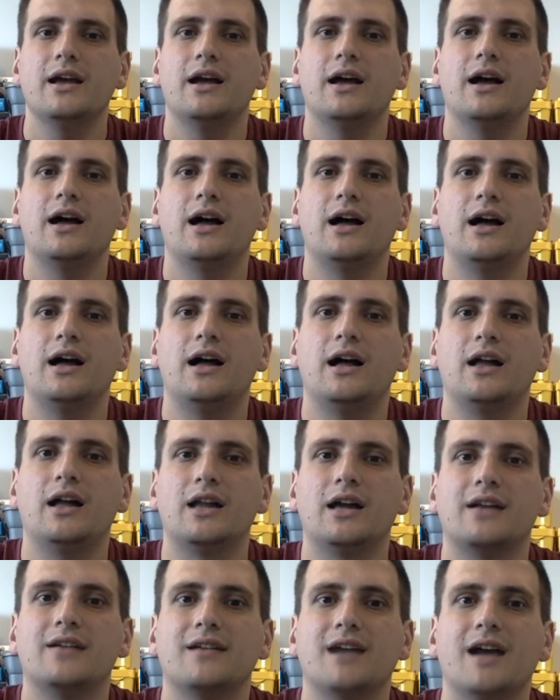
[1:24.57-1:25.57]
A
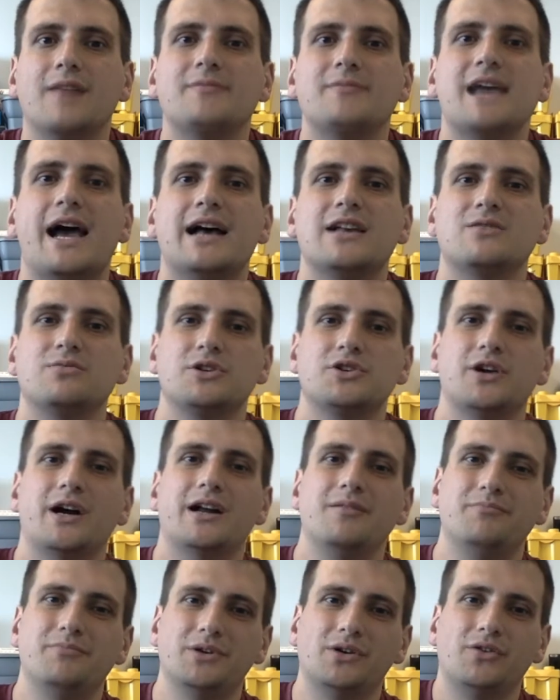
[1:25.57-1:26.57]
lot of times as we try
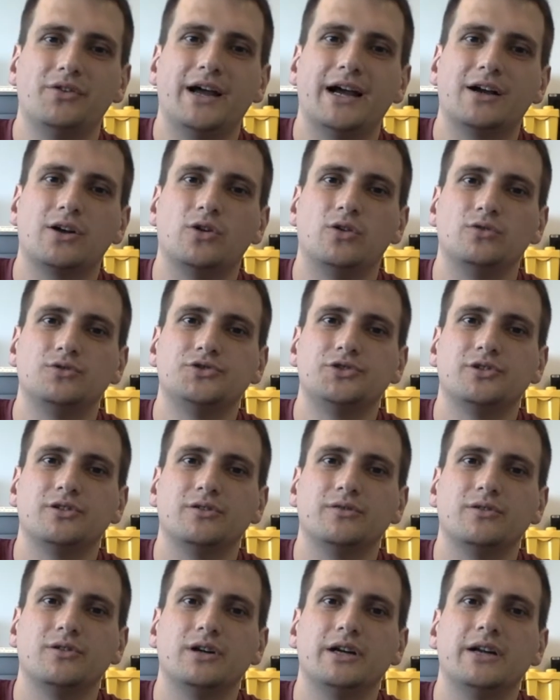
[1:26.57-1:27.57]
to build that culture
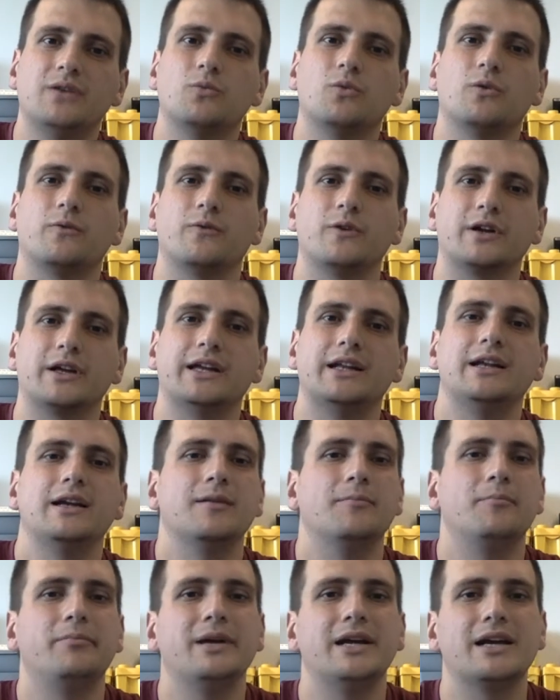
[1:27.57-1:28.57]
of grit, we're forgetting
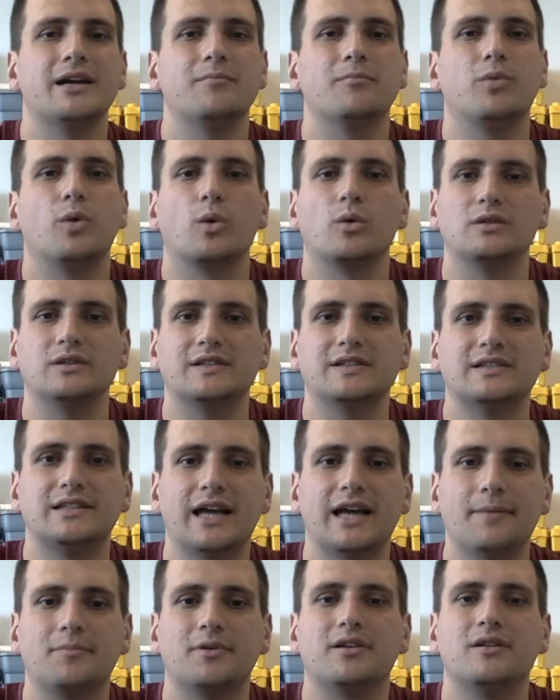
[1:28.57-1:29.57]
a big important
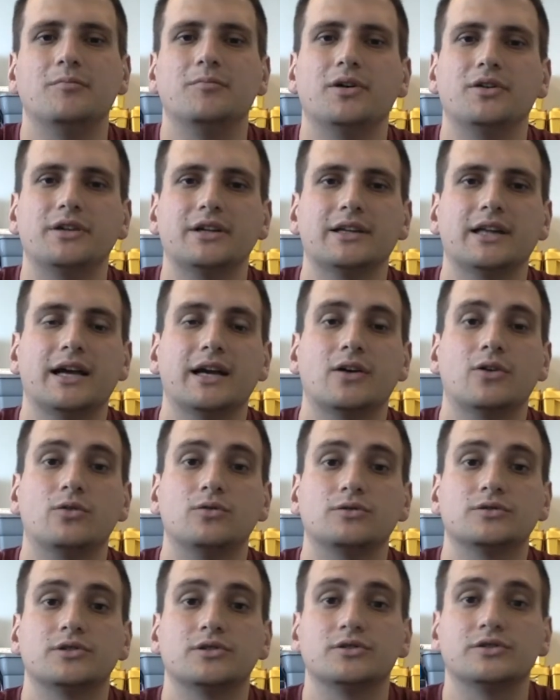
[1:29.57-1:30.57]
step to building that
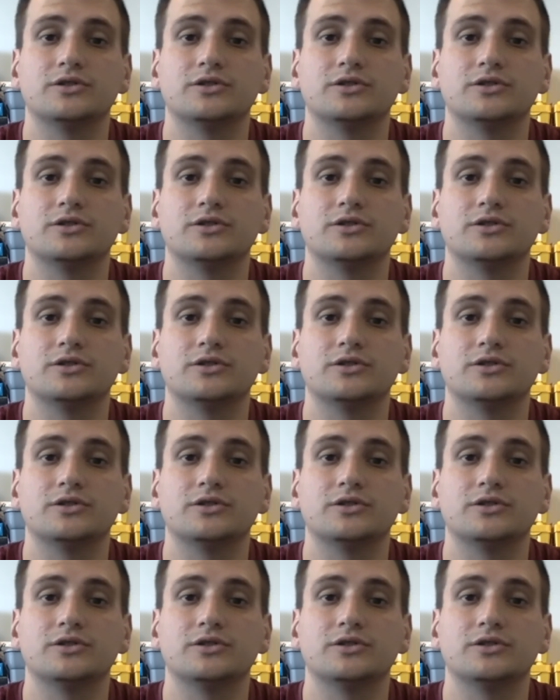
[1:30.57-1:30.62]
culture.